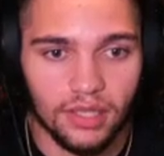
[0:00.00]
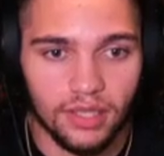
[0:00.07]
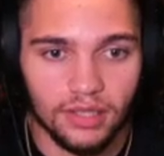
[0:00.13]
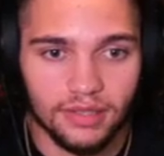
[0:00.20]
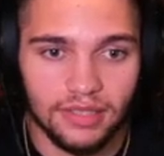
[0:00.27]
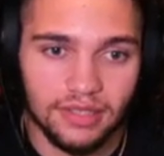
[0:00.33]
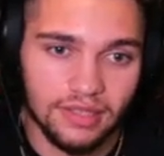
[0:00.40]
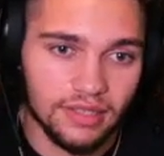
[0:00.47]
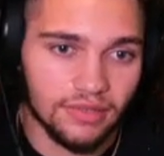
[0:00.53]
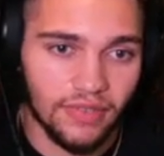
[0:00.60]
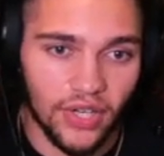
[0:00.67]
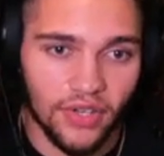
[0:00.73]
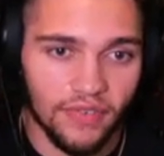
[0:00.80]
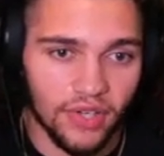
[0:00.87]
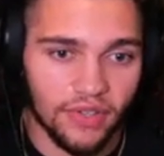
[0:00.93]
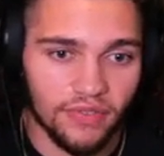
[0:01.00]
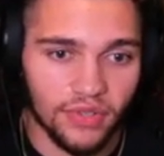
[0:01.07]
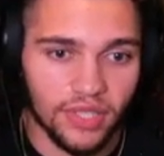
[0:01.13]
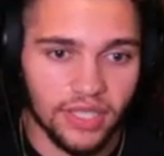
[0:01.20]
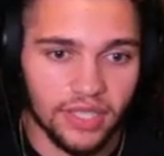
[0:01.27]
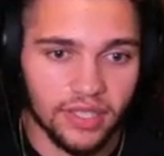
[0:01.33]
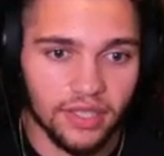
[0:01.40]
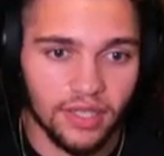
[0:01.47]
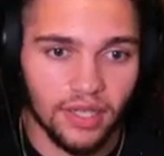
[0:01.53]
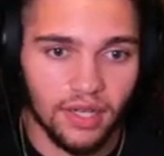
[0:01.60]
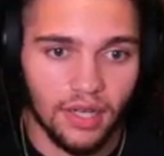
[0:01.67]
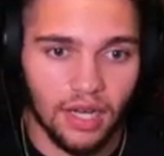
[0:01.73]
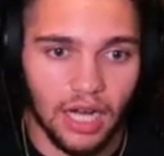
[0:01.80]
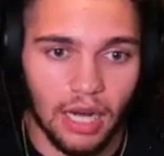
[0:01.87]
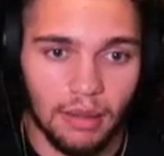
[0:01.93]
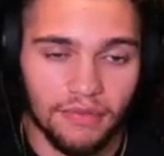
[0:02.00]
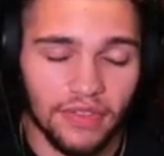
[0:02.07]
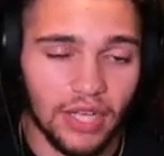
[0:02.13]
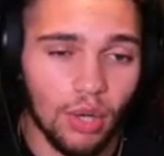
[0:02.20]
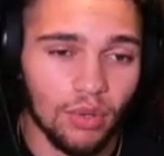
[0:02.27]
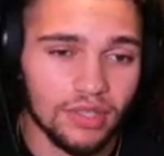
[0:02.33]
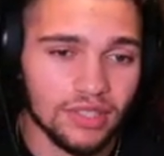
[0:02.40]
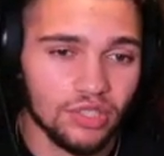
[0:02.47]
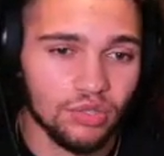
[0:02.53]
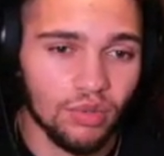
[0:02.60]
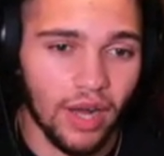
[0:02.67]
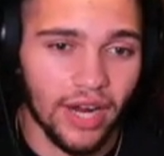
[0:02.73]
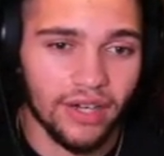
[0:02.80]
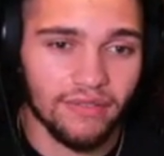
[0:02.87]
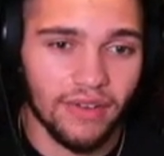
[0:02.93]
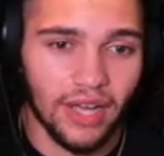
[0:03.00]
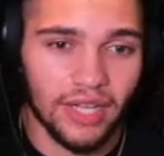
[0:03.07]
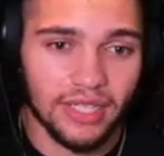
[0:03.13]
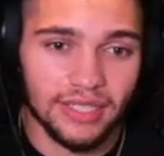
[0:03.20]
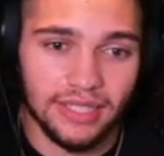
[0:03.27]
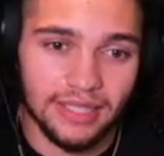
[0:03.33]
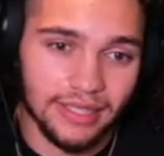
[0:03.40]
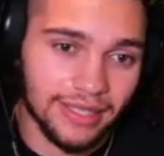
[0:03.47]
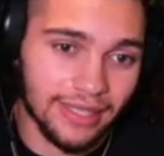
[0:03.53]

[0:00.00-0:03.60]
CC's very, very free here. If they go into Iron Valiant, then